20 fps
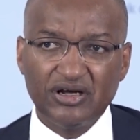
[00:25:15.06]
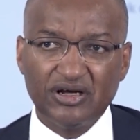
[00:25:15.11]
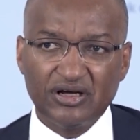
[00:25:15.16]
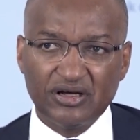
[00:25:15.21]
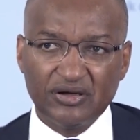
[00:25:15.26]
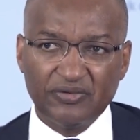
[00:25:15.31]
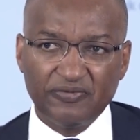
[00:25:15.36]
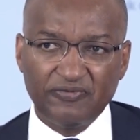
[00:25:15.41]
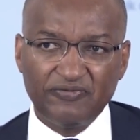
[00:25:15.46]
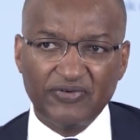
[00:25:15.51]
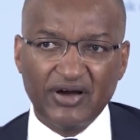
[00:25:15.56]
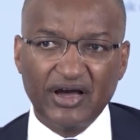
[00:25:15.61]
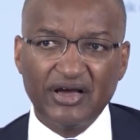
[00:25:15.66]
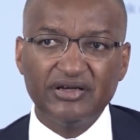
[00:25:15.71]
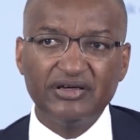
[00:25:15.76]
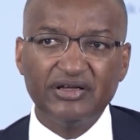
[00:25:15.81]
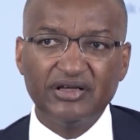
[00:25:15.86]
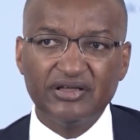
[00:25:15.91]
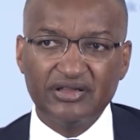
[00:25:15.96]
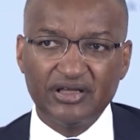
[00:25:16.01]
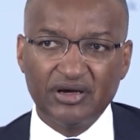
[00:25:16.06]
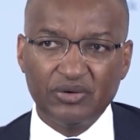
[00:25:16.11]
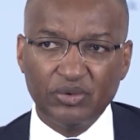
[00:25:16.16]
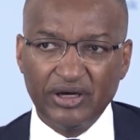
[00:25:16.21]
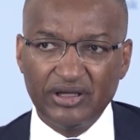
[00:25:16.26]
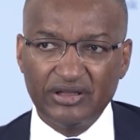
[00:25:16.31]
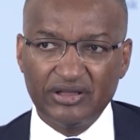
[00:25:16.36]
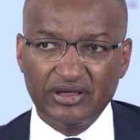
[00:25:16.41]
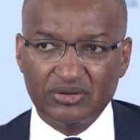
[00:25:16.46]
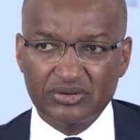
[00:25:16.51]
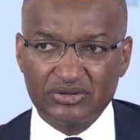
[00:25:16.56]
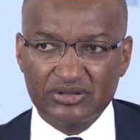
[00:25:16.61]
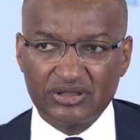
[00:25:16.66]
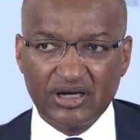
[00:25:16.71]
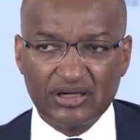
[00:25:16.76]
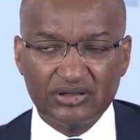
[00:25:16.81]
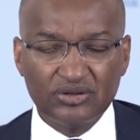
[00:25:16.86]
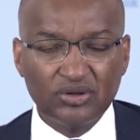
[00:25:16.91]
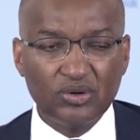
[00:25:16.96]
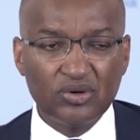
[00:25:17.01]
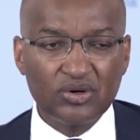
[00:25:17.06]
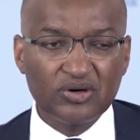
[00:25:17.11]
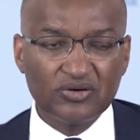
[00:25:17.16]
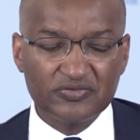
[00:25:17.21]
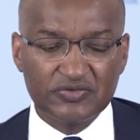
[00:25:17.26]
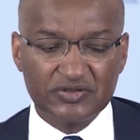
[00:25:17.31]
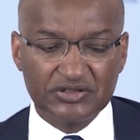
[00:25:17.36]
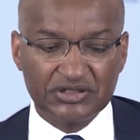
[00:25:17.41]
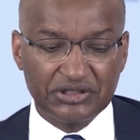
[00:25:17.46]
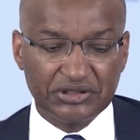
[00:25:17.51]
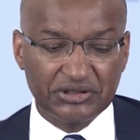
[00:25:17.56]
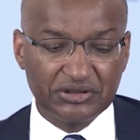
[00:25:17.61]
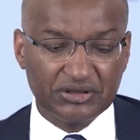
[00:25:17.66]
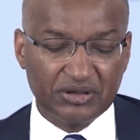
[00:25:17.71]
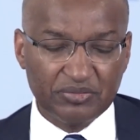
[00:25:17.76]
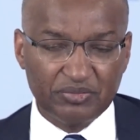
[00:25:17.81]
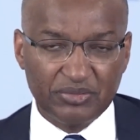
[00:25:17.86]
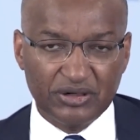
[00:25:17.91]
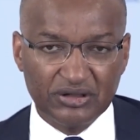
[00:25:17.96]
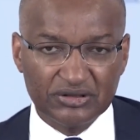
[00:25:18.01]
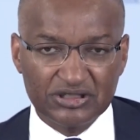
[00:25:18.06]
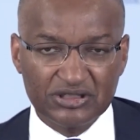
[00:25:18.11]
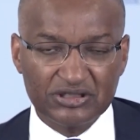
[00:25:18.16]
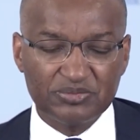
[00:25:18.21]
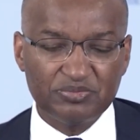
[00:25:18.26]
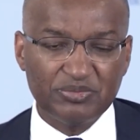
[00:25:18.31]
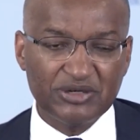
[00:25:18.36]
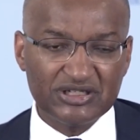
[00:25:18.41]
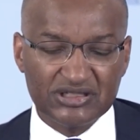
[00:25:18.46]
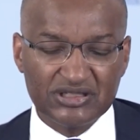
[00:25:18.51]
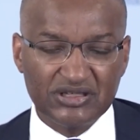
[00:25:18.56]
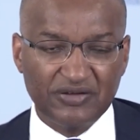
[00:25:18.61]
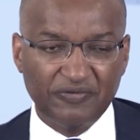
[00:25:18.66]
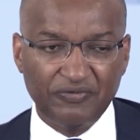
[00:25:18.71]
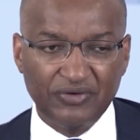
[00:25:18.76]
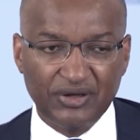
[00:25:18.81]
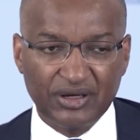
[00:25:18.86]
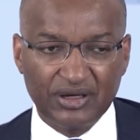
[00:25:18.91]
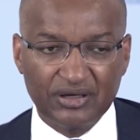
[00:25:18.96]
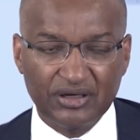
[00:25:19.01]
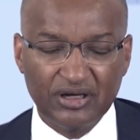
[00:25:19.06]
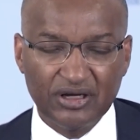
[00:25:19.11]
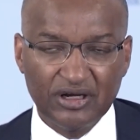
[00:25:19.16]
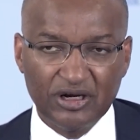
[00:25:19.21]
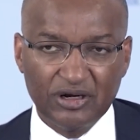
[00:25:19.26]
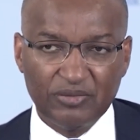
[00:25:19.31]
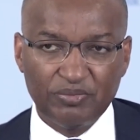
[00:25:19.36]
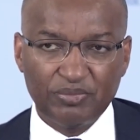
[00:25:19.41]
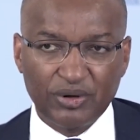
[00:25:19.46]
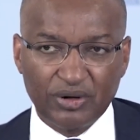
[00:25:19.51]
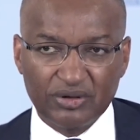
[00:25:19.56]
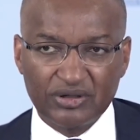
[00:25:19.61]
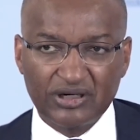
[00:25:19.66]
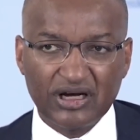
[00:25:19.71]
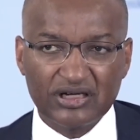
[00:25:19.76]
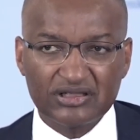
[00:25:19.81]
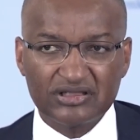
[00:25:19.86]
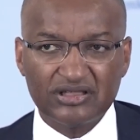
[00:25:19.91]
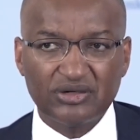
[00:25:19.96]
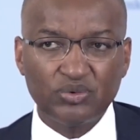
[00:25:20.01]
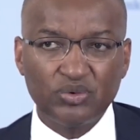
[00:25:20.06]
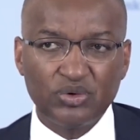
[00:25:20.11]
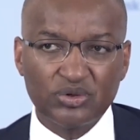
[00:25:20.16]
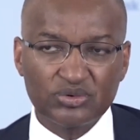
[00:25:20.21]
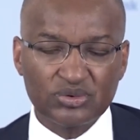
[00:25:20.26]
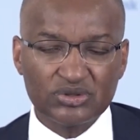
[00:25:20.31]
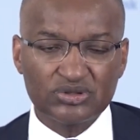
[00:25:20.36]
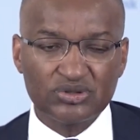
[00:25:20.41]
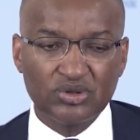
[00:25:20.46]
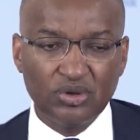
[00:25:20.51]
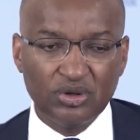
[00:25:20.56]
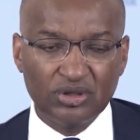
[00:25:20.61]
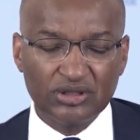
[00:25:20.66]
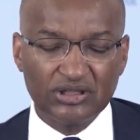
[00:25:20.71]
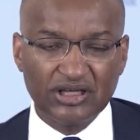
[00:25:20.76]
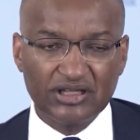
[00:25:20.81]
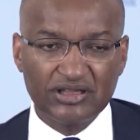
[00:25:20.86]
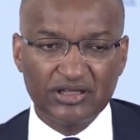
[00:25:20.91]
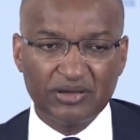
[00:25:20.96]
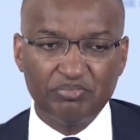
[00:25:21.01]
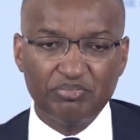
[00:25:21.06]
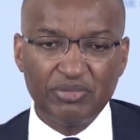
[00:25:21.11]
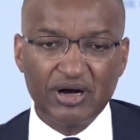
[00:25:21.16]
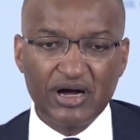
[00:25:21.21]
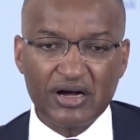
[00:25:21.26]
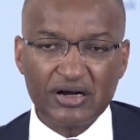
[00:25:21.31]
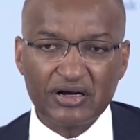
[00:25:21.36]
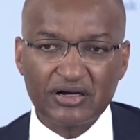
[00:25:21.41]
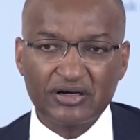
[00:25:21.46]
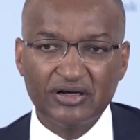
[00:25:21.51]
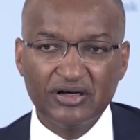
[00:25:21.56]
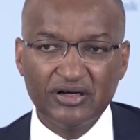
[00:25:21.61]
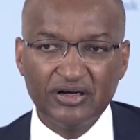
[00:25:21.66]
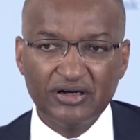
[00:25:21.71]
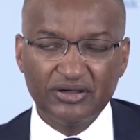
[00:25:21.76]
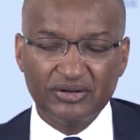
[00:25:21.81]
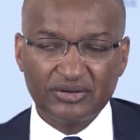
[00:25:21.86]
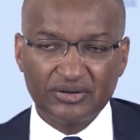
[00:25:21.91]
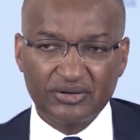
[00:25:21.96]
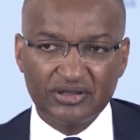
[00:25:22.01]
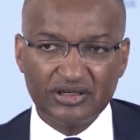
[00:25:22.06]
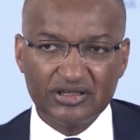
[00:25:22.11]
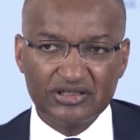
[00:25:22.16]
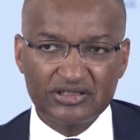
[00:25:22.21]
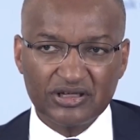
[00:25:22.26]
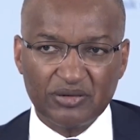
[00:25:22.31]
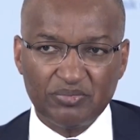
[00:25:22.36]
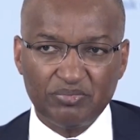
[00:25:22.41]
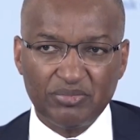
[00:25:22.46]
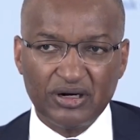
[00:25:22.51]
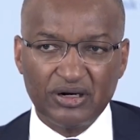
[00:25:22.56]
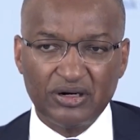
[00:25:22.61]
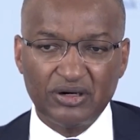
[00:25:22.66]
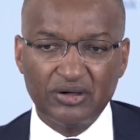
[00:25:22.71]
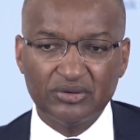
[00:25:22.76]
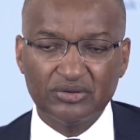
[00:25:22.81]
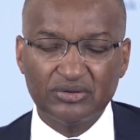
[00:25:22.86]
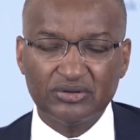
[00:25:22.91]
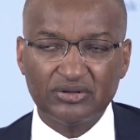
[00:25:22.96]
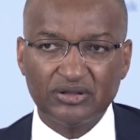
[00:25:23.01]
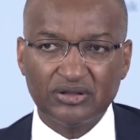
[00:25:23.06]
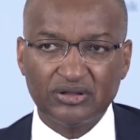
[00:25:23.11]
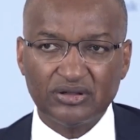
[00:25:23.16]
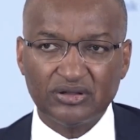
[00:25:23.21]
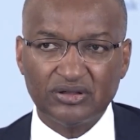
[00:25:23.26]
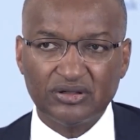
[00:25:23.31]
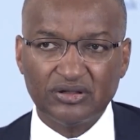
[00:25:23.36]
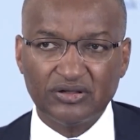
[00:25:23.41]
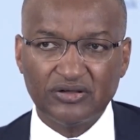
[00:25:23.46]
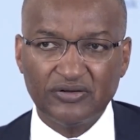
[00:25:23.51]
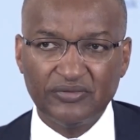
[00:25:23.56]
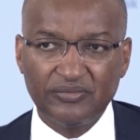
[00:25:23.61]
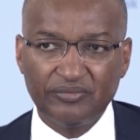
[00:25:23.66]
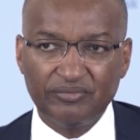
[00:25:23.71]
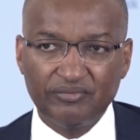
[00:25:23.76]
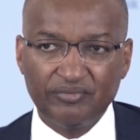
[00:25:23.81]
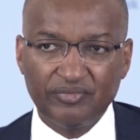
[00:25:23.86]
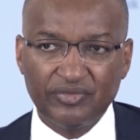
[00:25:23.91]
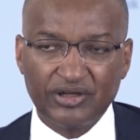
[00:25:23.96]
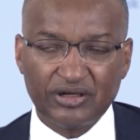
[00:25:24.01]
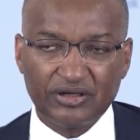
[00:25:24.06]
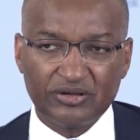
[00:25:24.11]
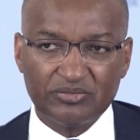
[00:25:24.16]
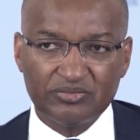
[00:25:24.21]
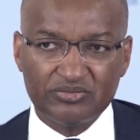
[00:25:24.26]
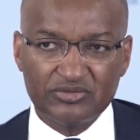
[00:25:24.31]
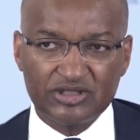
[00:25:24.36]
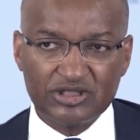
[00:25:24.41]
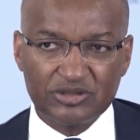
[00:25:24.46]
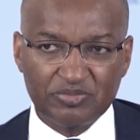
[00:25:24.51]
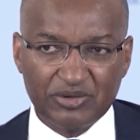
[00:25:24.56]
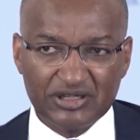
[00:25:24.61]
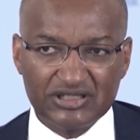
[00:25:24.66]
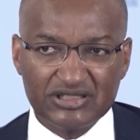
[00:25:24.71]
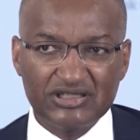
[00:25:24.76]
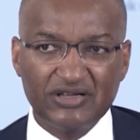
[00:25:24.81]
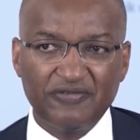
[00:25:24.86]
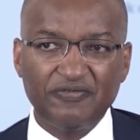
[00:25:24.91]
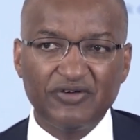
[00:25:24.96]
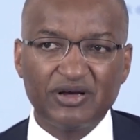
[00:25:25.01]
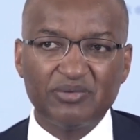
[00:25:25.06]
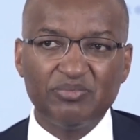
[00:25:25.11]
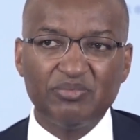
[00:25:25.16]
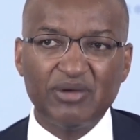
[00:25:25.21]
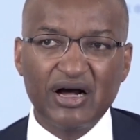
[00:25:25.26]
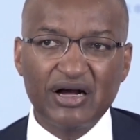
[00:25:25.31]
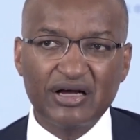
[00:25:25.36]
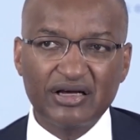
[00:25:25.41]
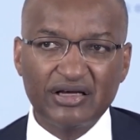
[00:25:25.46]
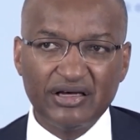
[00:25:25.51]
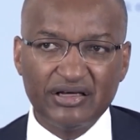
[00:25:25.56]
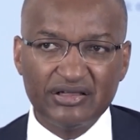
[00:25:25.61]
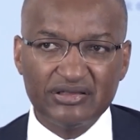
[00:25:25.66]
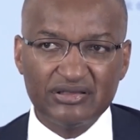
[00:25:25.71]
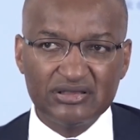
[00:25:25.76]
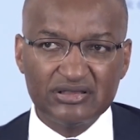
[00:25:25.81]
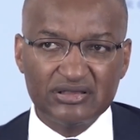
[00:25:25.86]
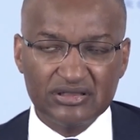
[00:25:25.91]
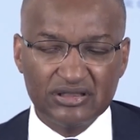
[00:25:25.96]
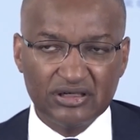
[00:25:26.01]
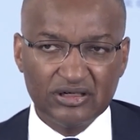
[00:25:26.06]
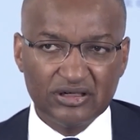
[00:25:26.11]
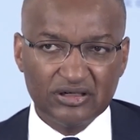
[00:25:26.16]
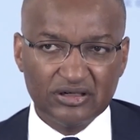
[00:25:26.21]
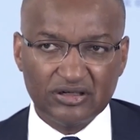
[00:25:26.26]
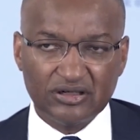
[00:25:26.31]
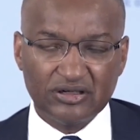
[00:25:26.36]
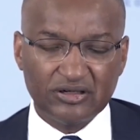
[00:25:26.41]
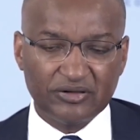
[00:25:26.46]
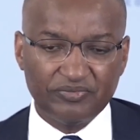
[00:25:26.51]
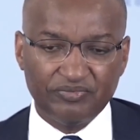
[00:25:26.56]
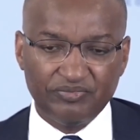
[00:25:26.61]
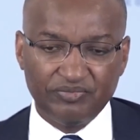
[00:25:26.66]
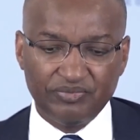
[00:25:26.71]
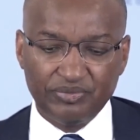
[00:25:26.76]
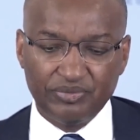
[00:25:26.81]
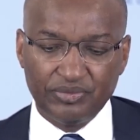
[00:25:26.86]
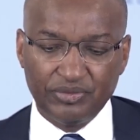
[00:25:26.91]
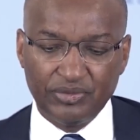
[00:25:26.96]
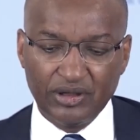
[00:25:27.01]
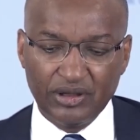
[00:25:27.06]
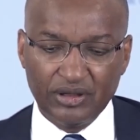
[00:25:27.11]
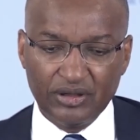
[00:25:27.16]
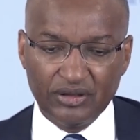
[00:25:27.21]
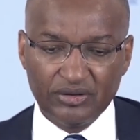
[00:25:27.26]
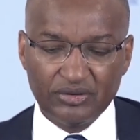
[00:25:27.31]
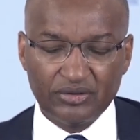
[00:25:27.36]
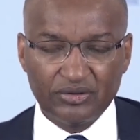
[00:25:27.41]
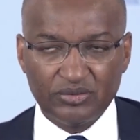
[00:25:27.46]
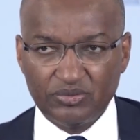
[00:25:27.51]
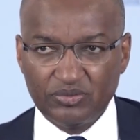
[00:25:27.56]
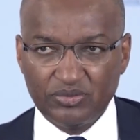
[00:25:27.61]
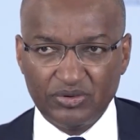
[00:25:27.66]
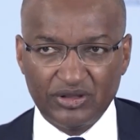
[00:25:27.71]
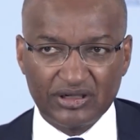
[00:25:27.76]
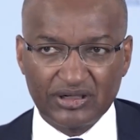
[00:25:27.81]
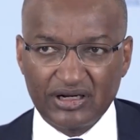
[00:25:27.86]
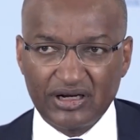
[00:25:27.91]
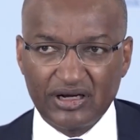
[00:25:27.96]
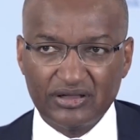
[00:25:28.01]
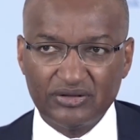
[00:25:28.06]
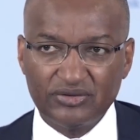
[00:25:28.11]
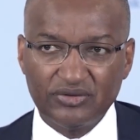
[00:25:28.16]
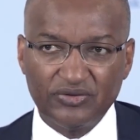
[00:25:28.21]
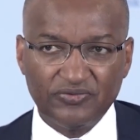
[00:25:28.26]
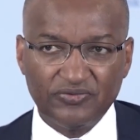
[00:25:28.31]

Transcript: finding their way. There was that whole conversation about specific products and what was holding them back. Things about specific markets, with regard to